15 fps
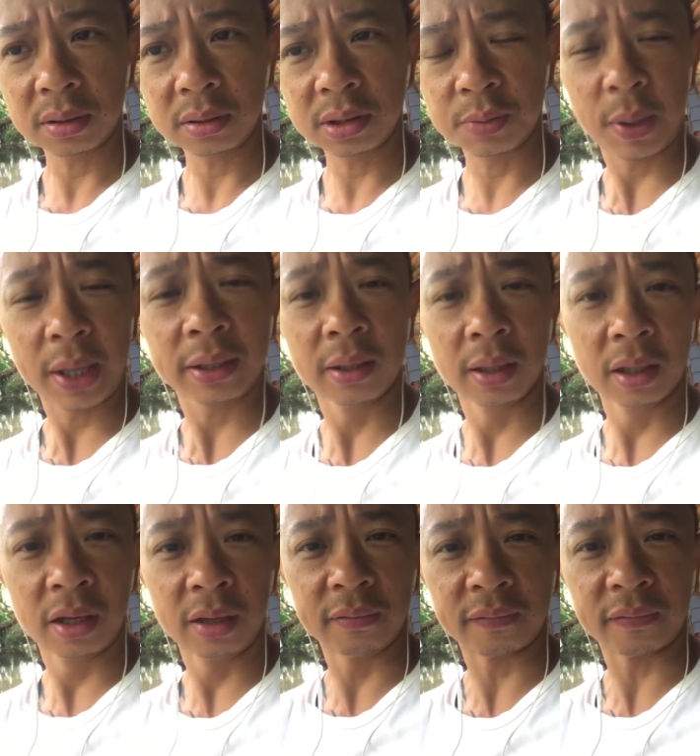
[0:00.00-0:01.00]
spread the
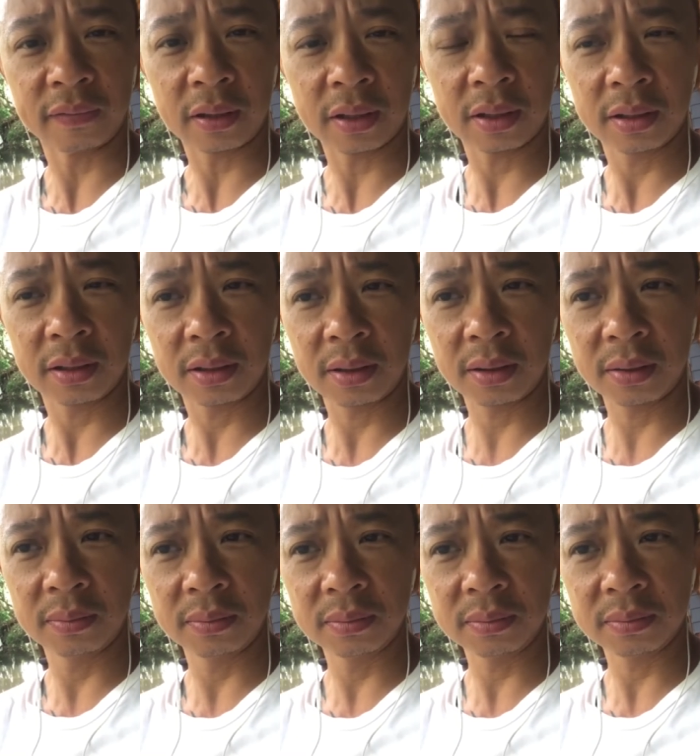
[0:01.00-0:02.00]
love,
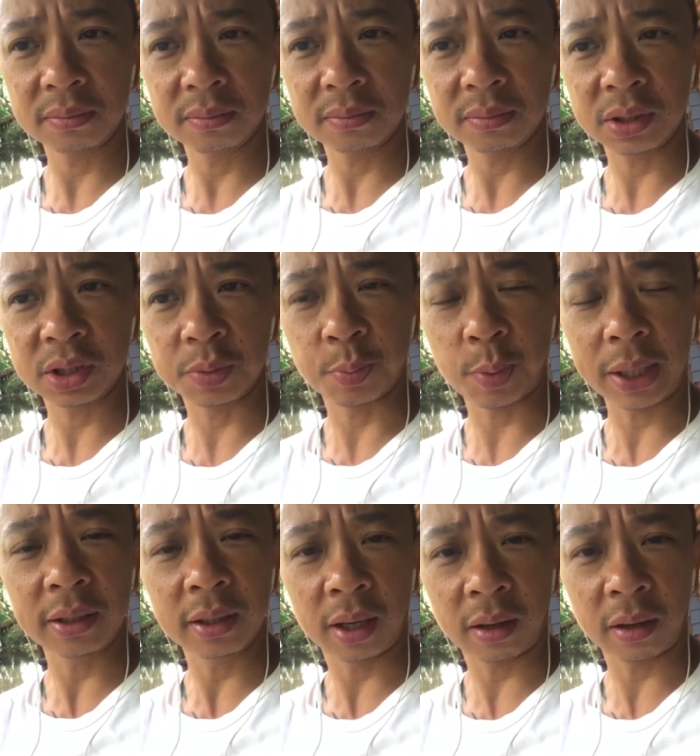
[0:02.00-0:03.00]
um,
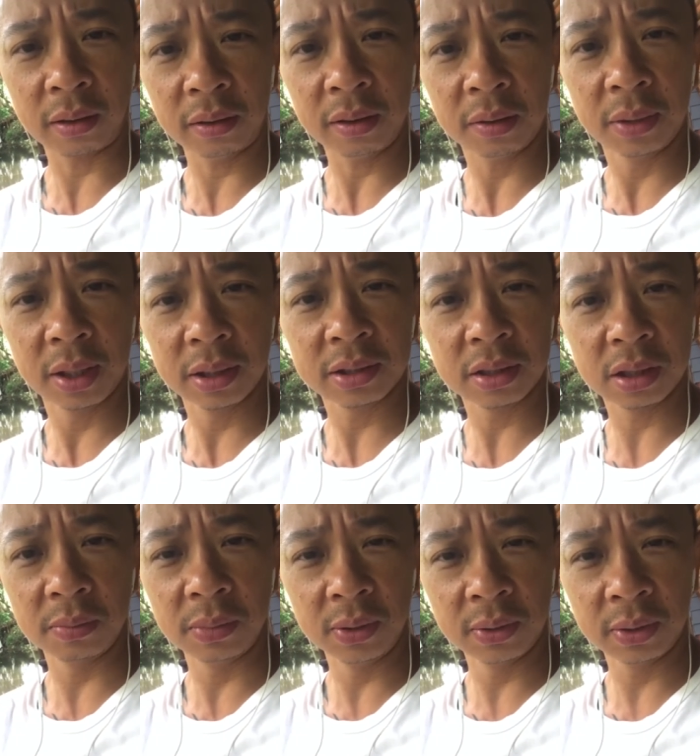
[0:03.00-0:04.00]
spread the care amongst the
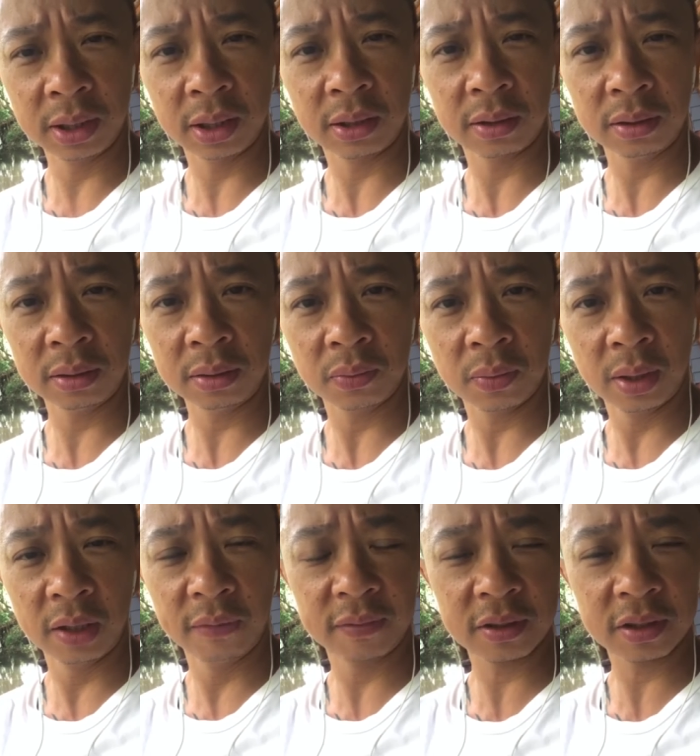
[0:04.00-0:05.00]
community here. We
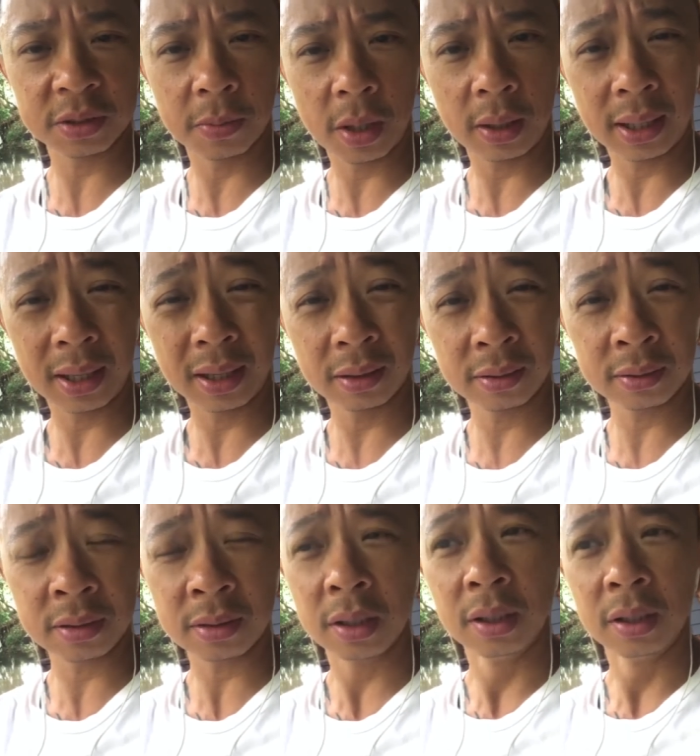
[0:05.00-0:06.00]
live on a small
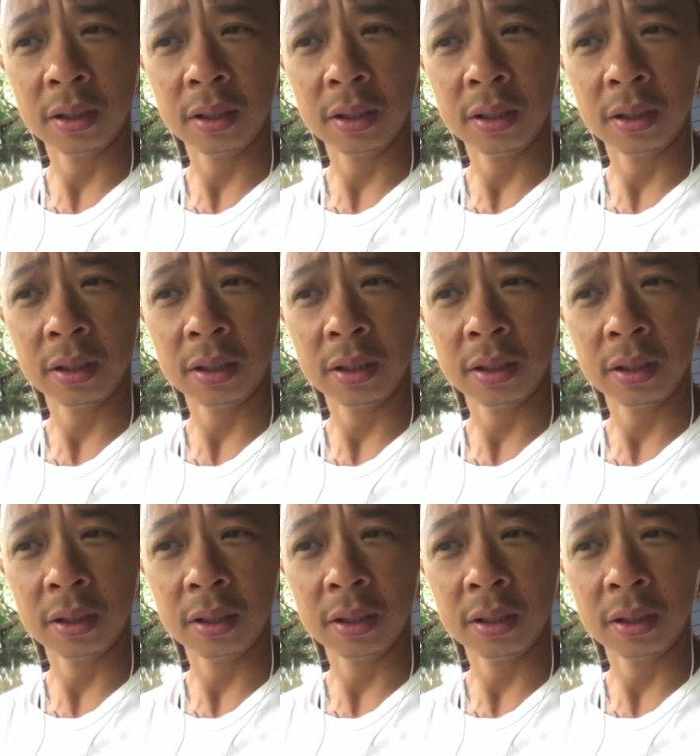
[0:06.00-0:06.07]
island,